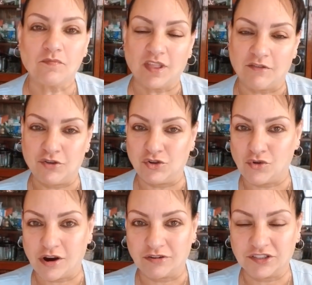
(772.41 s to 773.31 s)
If you
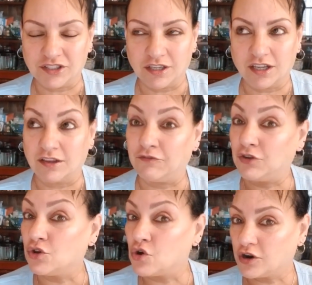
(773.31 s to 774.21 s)
are if
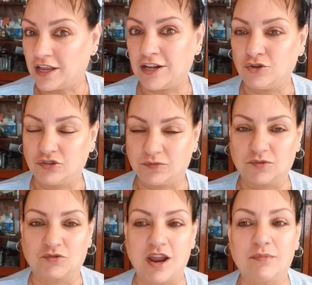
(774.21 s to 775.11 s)
you're a new
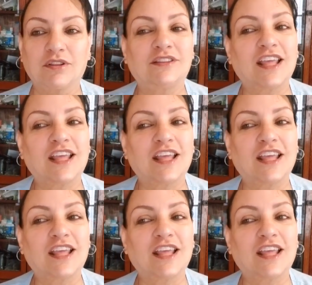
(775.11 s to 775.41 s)
subscriber,